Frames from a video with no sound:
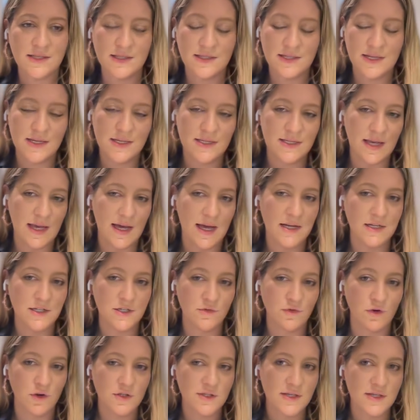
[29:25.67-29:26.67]
Thanks to TC
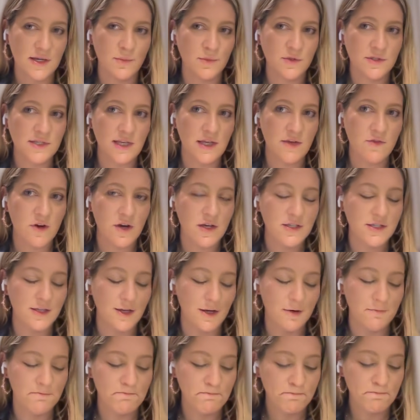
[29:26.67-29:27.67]
and to Ross, and we'll see you
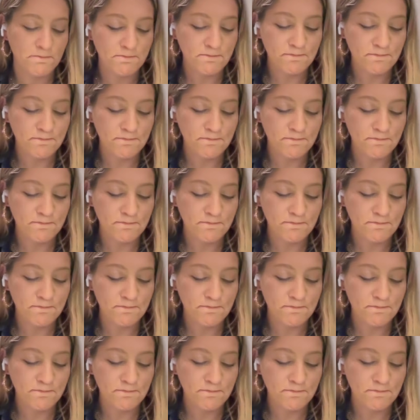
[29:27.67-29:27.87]
very soon.